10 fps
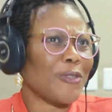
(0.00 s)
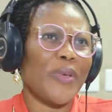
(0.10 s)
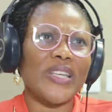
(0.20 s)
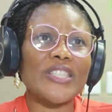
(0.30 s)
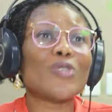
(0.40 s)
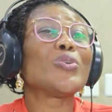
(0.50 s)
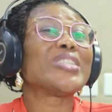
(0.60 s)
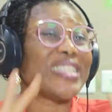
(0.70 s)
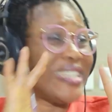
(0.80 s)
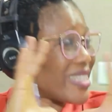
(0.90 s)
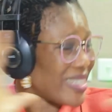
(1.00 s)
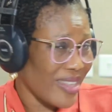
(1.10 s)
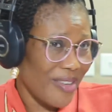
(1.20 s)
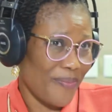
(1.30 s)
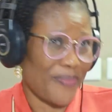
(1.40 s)
space, we
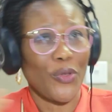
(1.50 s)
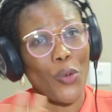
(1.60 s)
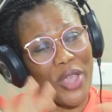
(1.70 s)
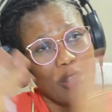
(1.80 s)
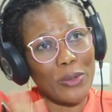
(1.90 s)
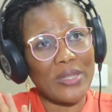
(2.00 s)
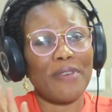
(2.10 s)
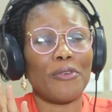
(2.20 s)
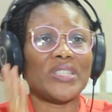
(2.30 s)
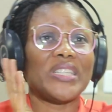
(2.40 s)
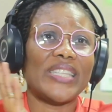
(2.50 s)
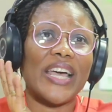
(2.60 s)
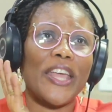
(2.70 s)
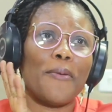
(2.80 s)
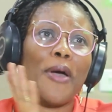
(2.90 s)
sedate them. Okay, those are for CT
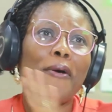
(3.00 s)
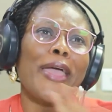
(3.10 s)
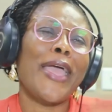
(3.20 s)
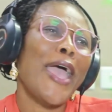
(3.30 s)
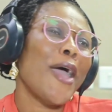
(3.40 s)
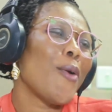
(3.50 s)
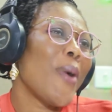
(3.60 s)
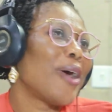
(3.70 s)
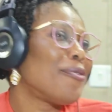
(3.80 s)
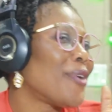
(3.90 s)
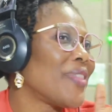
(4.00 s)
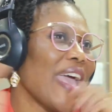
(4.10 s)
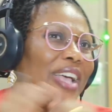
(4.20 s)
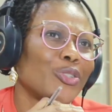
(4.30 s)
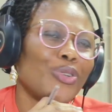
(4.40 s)
and MRI. Well, for
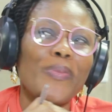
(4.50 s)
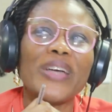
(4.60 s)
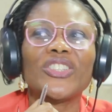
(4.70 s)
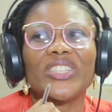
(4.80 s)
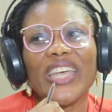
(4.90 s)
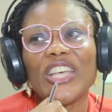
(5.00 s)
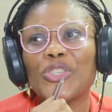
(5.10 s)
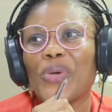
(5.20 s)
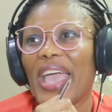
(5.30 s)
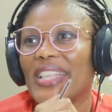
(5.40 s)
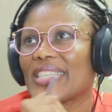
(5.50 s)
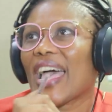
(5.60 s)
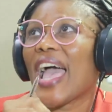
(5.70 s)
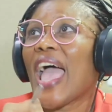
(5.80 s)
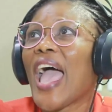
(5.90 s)
the X-ray machine, yes, you
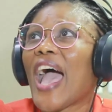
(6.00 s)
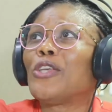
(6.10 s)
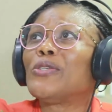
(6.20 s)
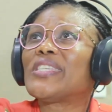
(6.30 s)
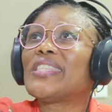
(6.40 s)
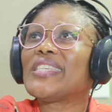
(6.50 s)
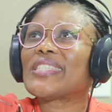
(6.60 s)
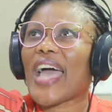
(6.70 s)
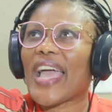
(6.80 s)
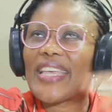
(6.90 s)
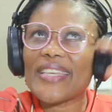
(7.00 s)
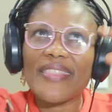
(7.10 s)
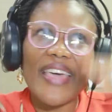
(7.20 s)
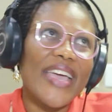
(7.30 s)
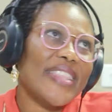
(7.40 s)
enter and you see this
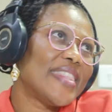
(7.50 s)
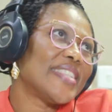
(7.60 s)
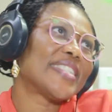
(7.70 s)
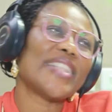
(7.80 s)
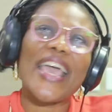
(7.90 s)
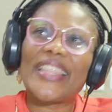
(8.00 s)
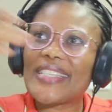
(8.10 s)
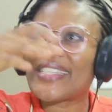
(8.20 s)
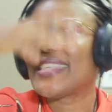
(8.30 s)
hanging there, this like this,